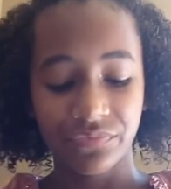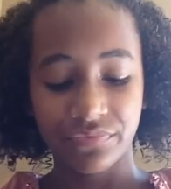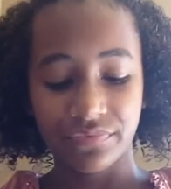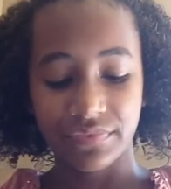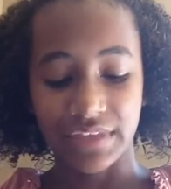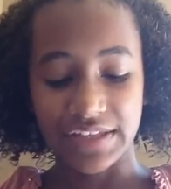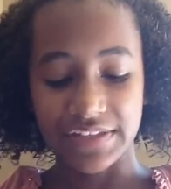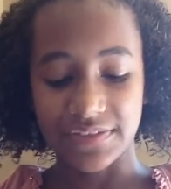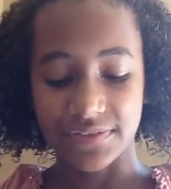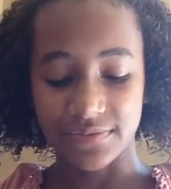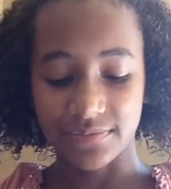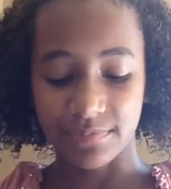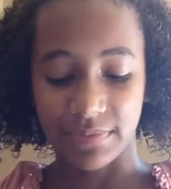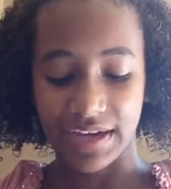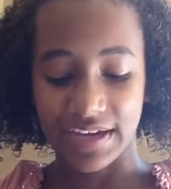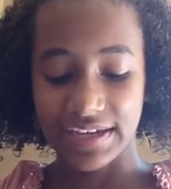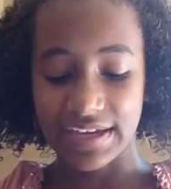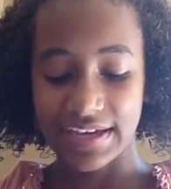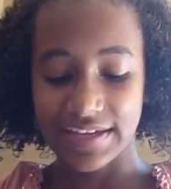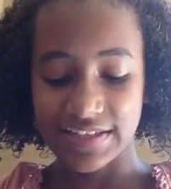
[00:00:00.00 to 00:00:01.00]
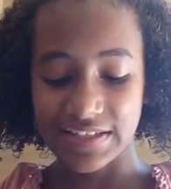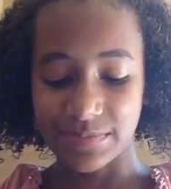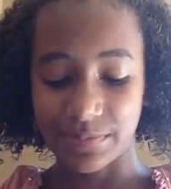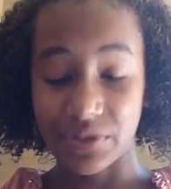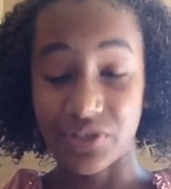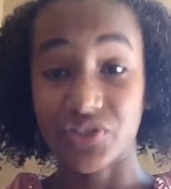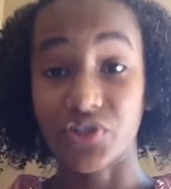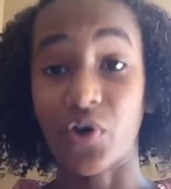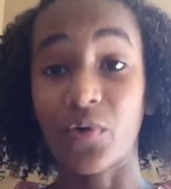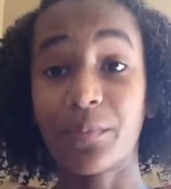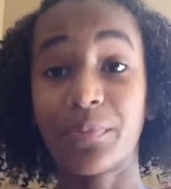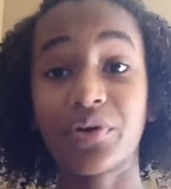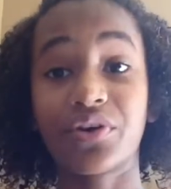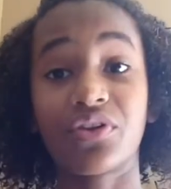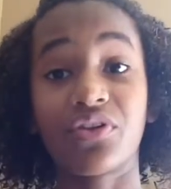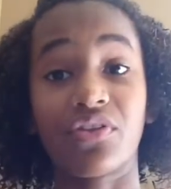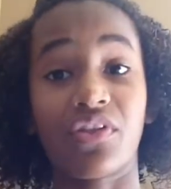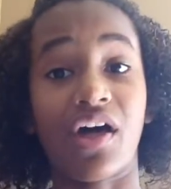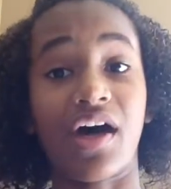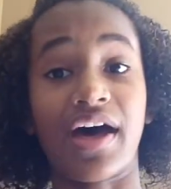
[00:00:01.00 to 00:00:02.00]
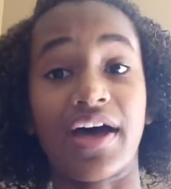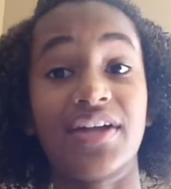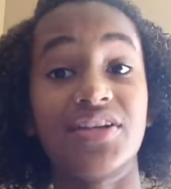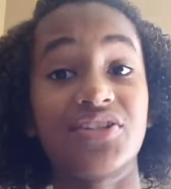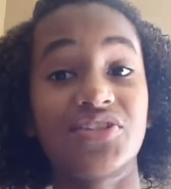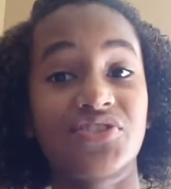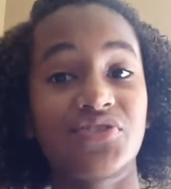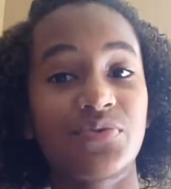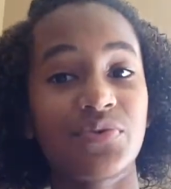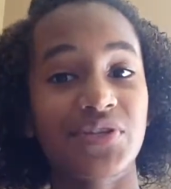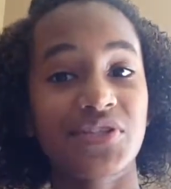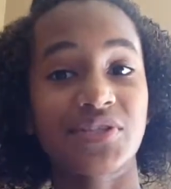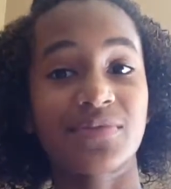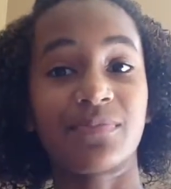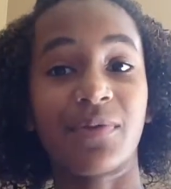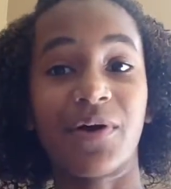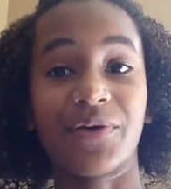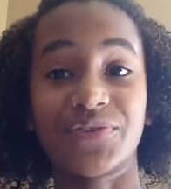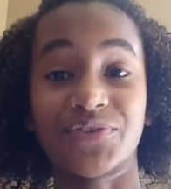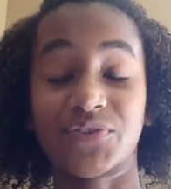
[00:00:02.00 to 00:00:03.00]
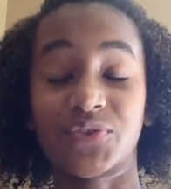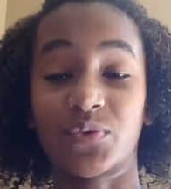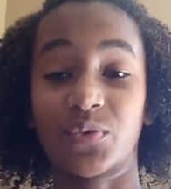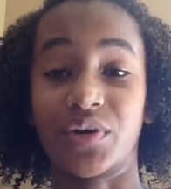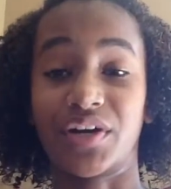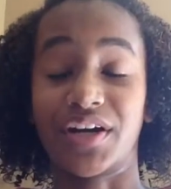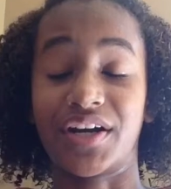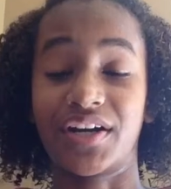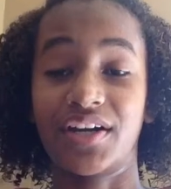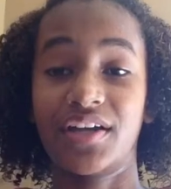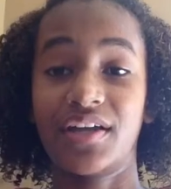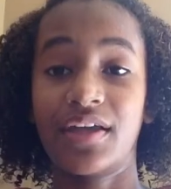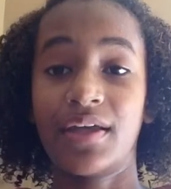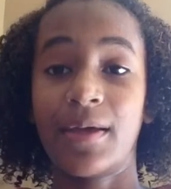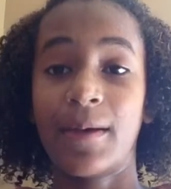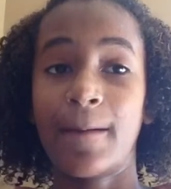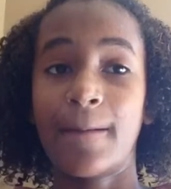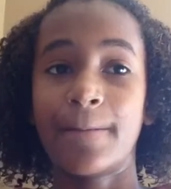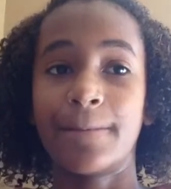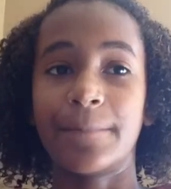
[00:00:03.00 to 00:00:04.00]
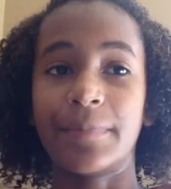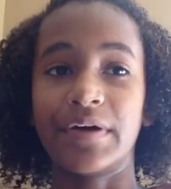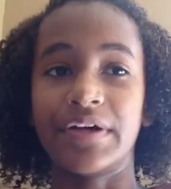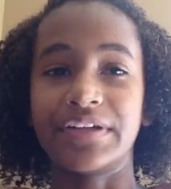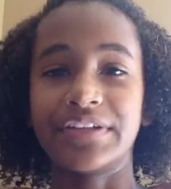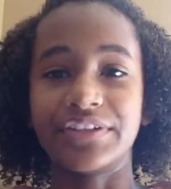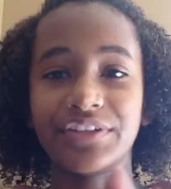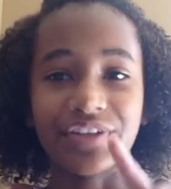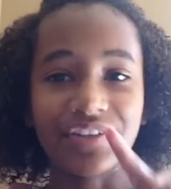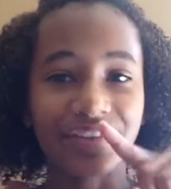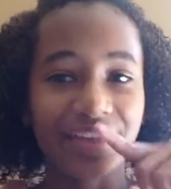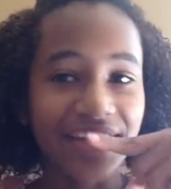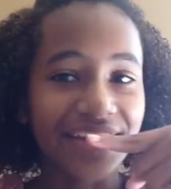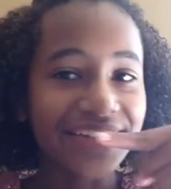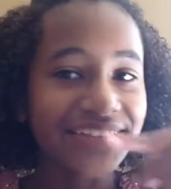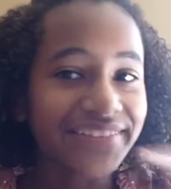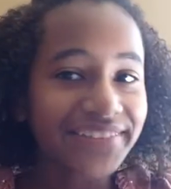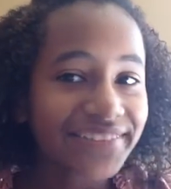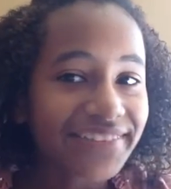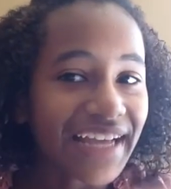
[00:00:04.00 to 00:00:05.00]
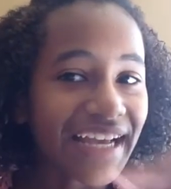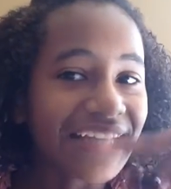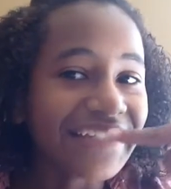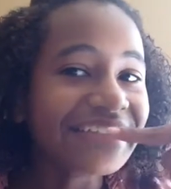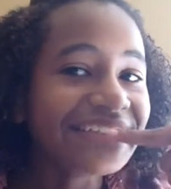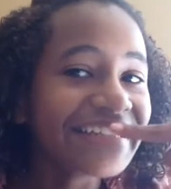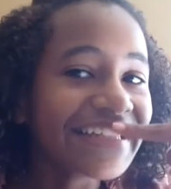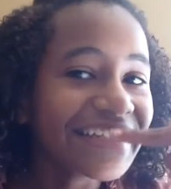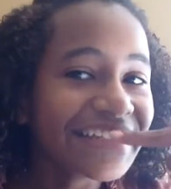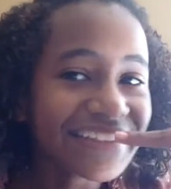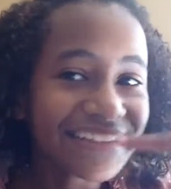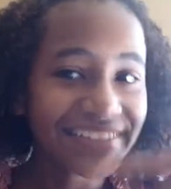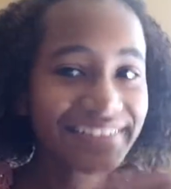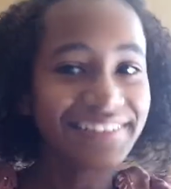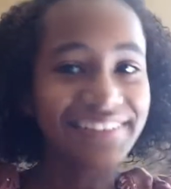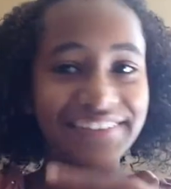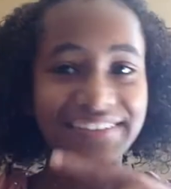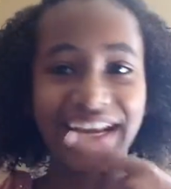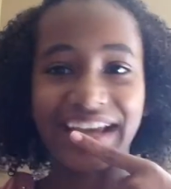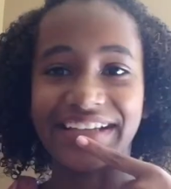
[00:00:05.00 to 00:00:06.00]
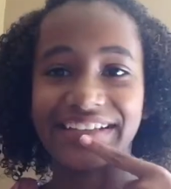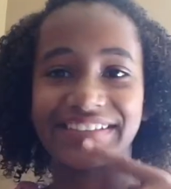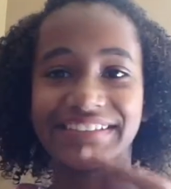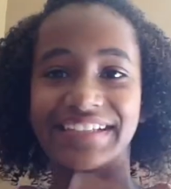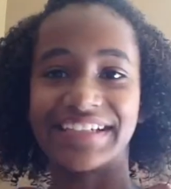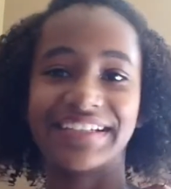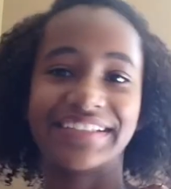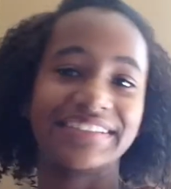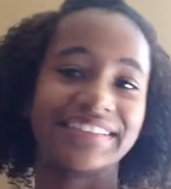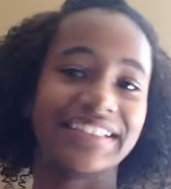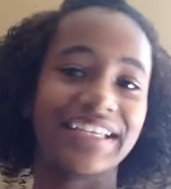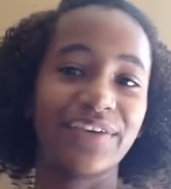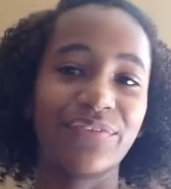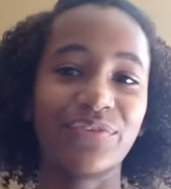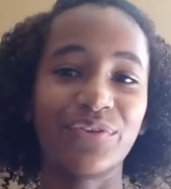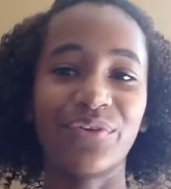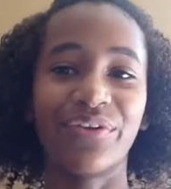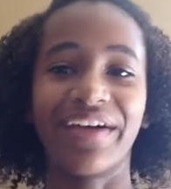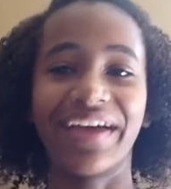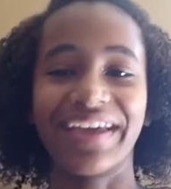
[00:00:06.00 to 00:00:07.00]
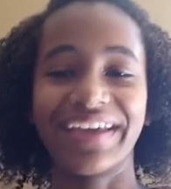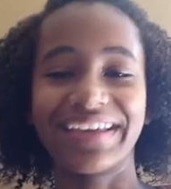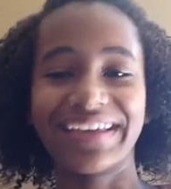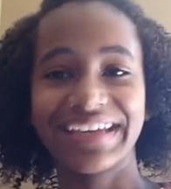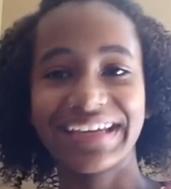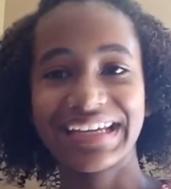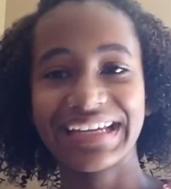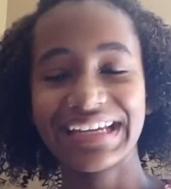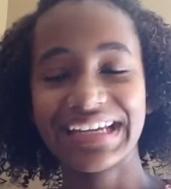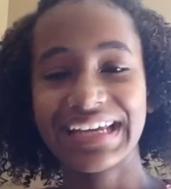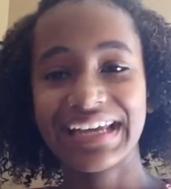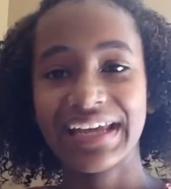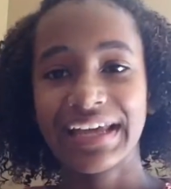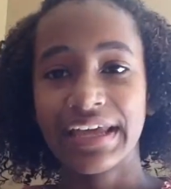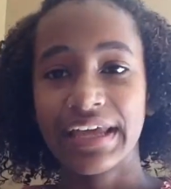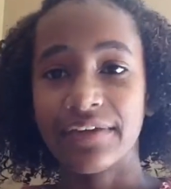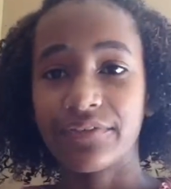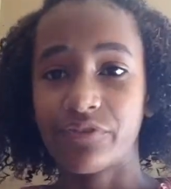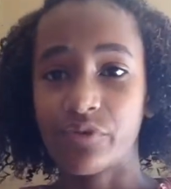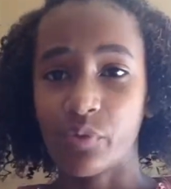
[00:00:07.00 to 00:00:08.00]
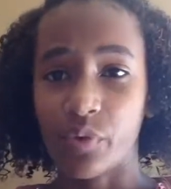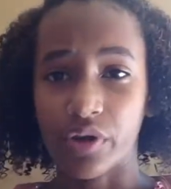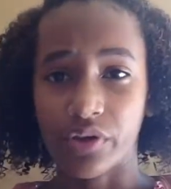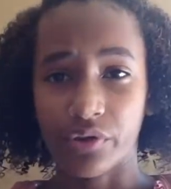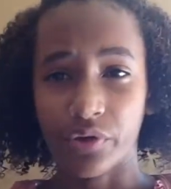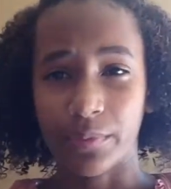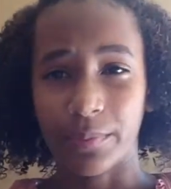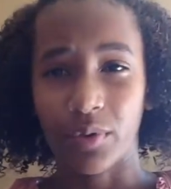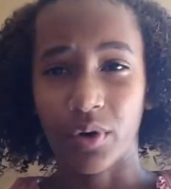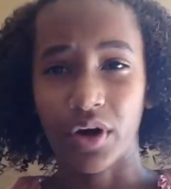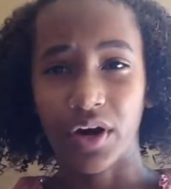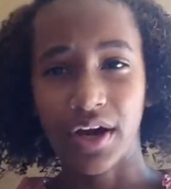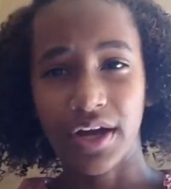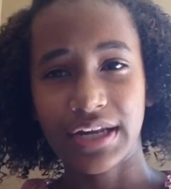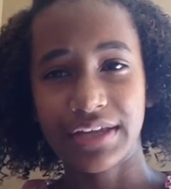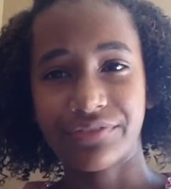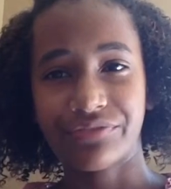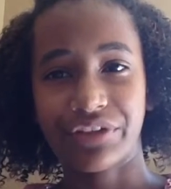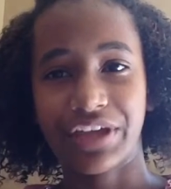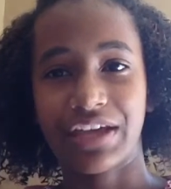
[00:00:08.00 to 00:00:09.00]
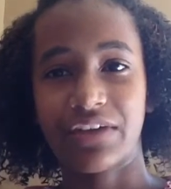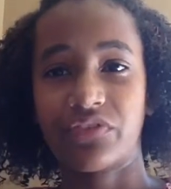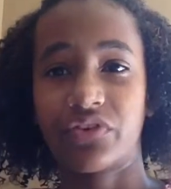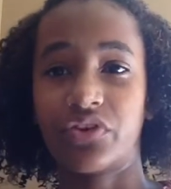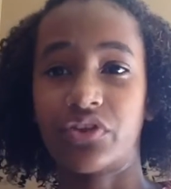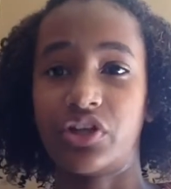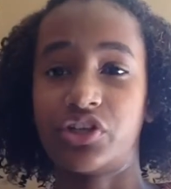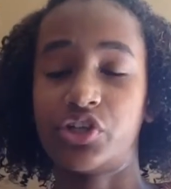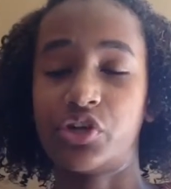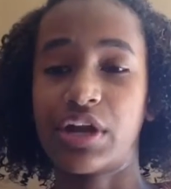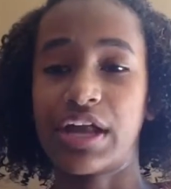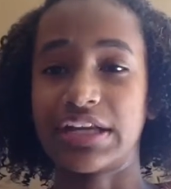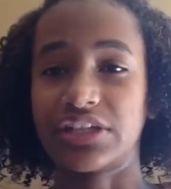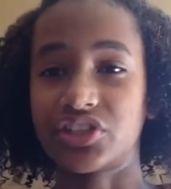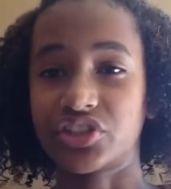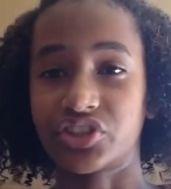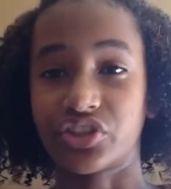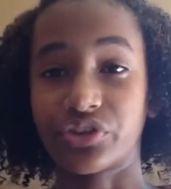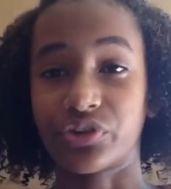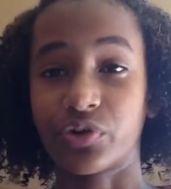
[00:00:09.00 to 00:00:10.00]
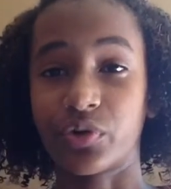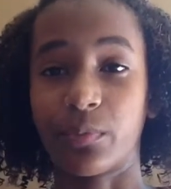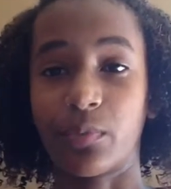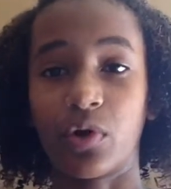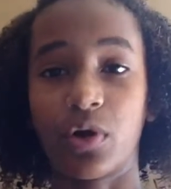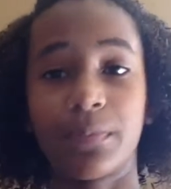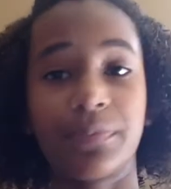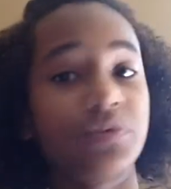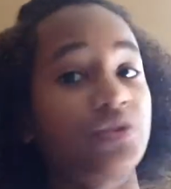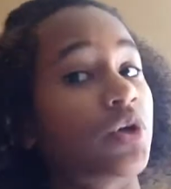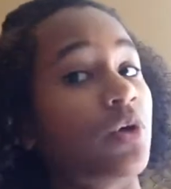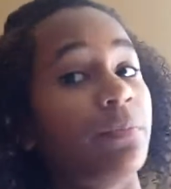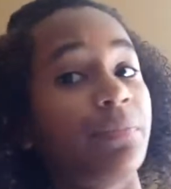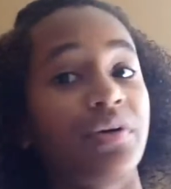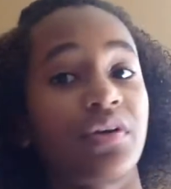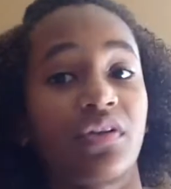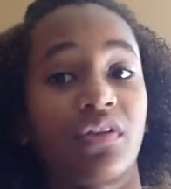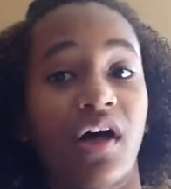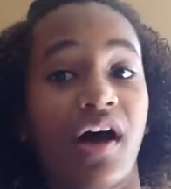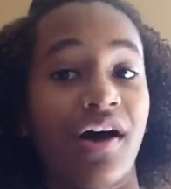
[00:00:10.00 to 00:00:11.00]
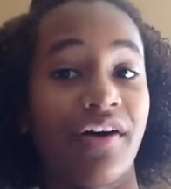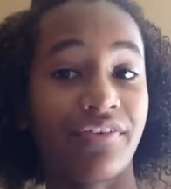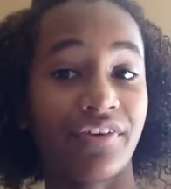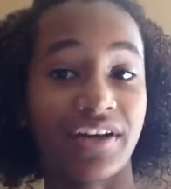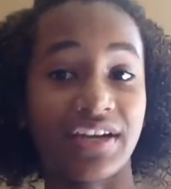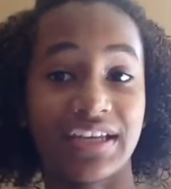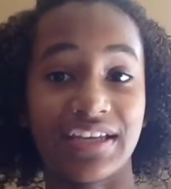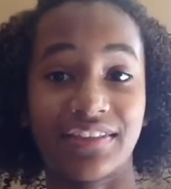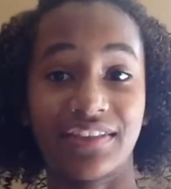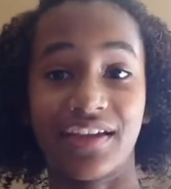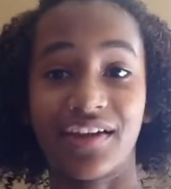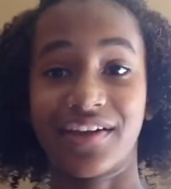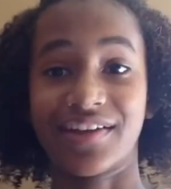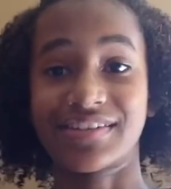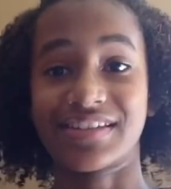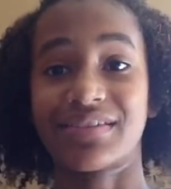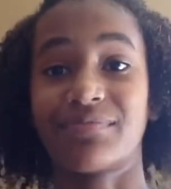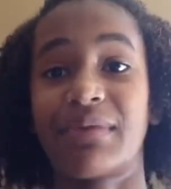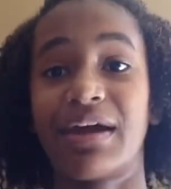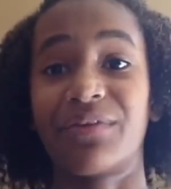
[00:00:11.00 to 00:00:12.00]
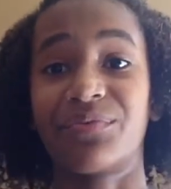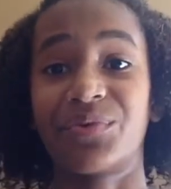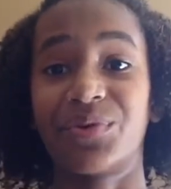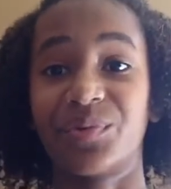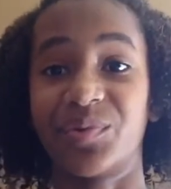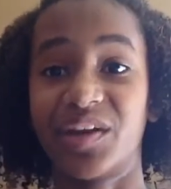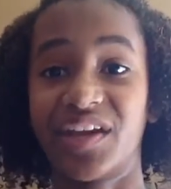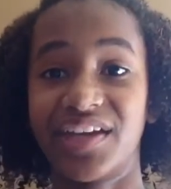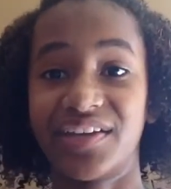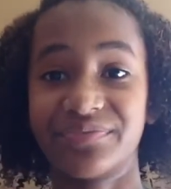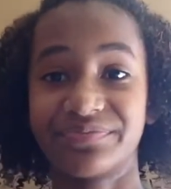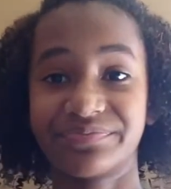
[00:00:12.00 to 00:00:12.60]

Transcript: That's my guess, but don't put a lot. Just do a small squirt. But you can taste it, and see if you like it. If you want a little more honey flavor, then you add just a little more, but don't put a lot of honey in there because it might ruin it.